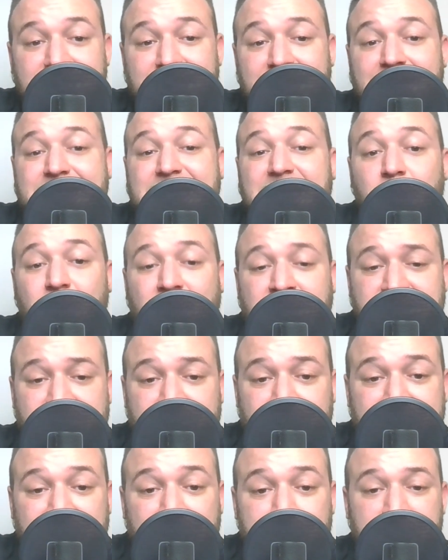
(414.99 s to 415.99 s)
and he wants to
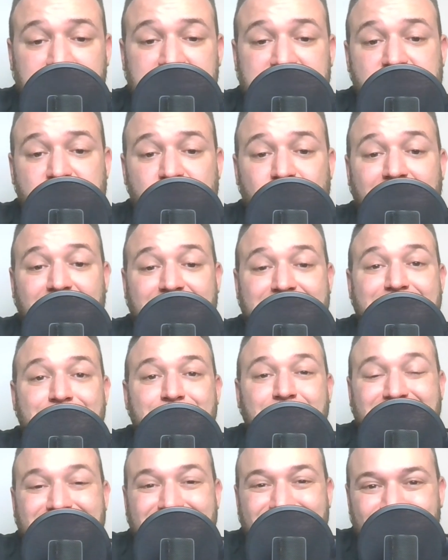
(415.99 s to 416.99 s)
keep him in the squad.
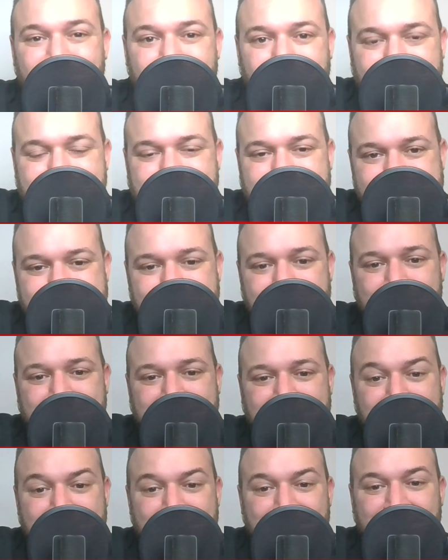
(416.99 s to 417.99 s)
But at the same
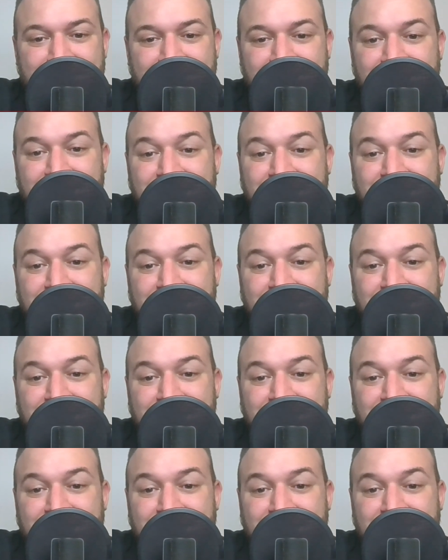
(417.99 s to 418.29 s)
time,